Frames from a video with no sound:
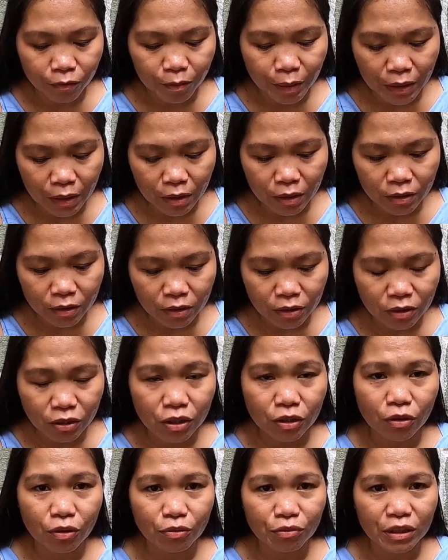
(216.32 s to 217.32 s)
because
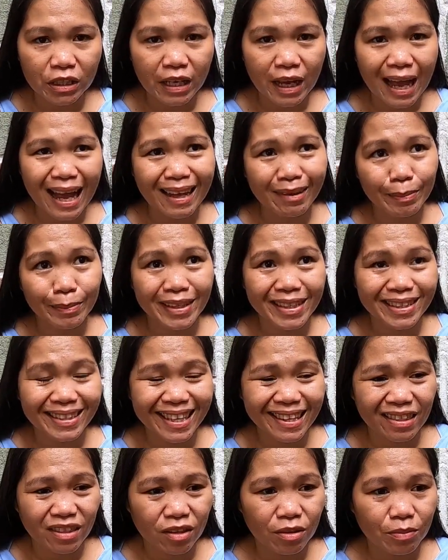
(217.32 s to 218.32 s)
she already have the
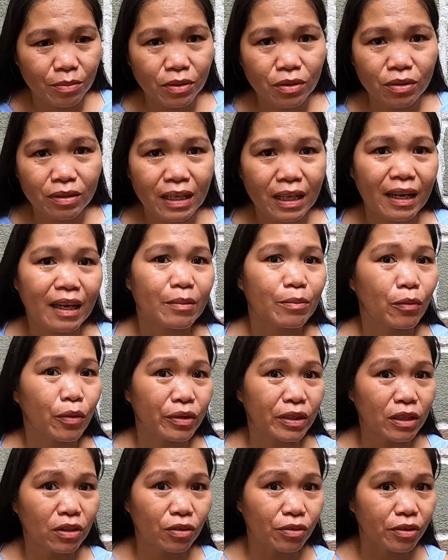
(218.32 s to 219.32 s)
symptoms so they can
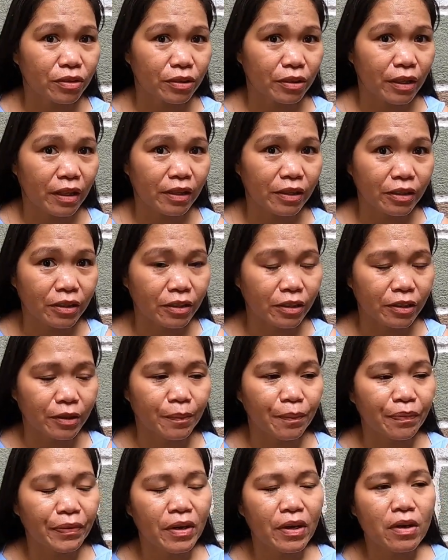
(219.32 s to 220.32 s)
monitor
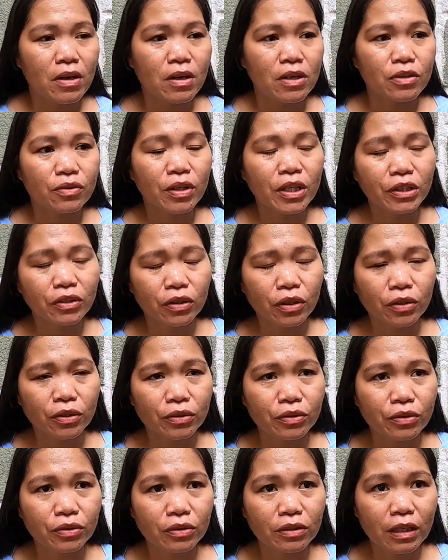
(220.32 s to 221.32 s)
her so i
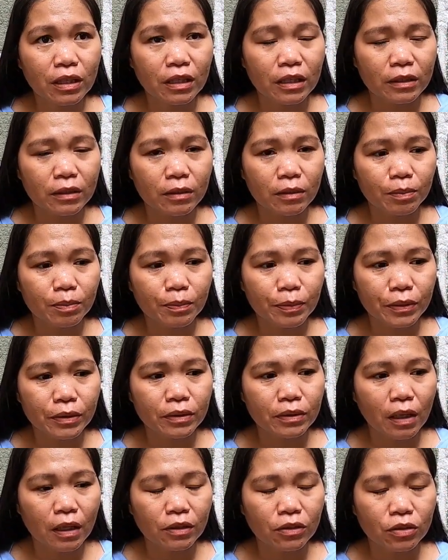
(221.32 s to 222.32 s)
told the
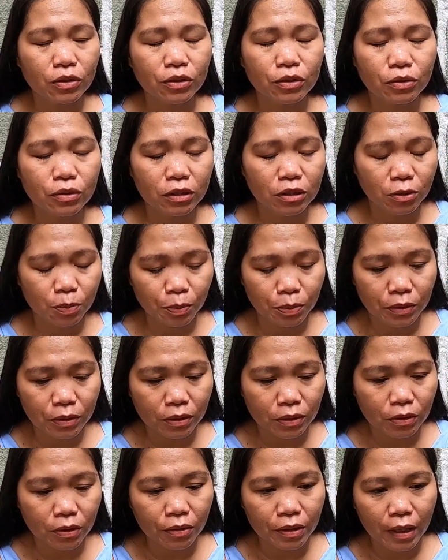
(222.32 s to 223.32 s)
i told to this
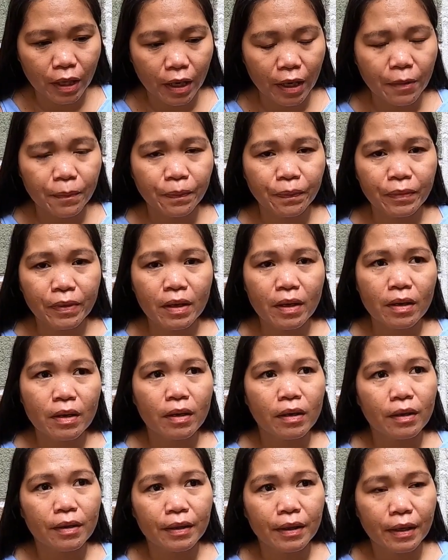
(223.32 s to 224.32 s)
person okay
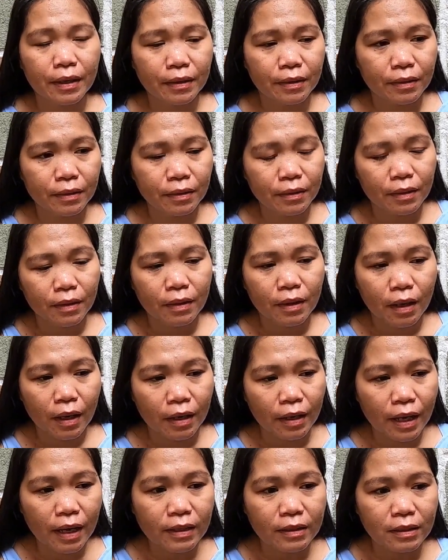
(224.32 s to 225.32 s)
then
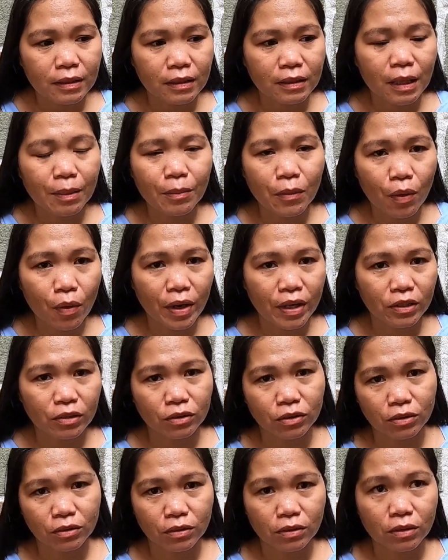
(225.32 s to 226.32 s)
I asked some
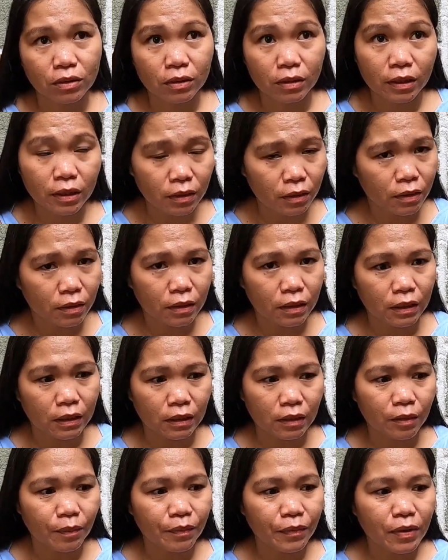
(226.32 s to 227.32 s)
questions. So here the
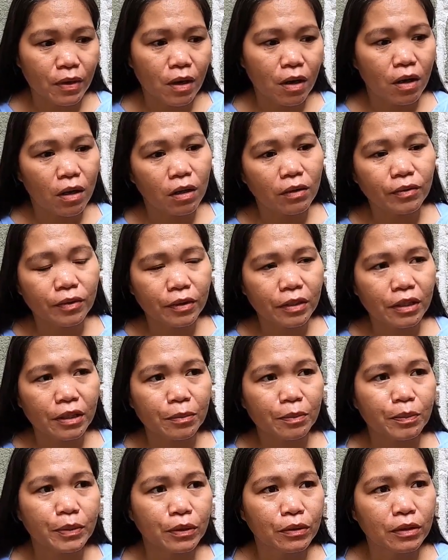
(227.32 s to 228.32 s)
deal. Over
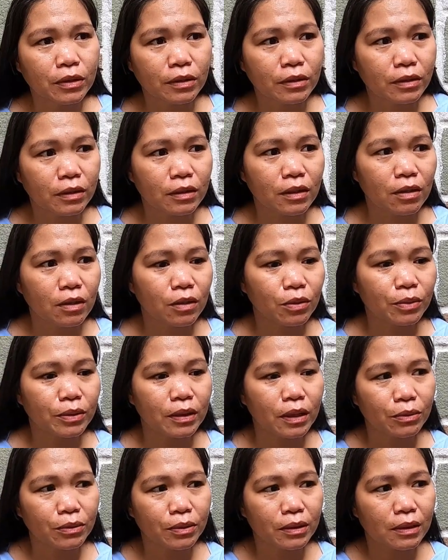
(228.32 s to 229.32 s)
here, few years ago,
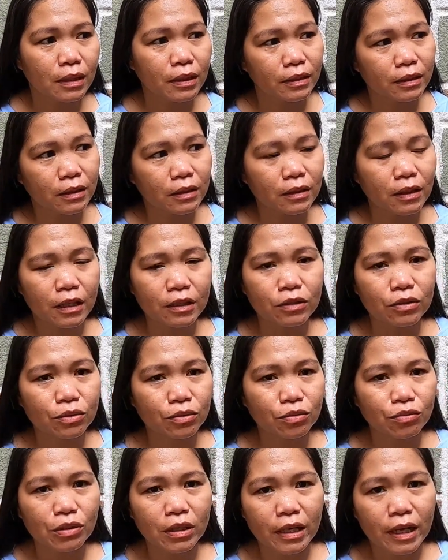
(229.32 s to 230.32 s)
when I was like it, I
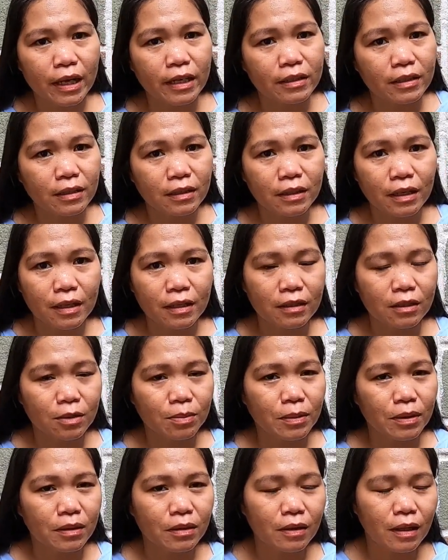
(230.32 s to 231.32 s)
don't really ask thanks.
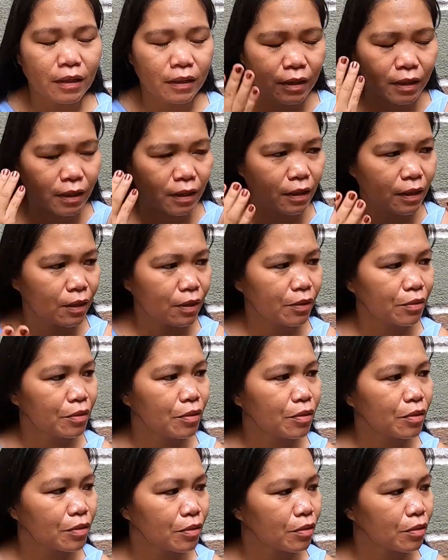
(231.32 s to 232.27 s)
But luckily,